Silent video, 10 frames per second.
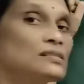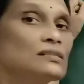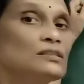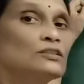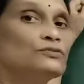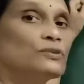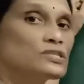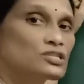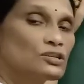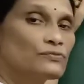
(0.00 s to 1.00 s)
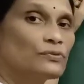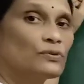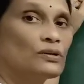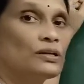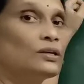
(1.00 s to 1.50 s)
first of all,
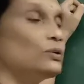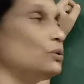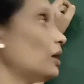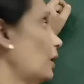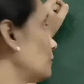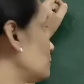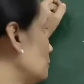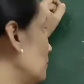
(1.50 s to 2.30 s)
you have to make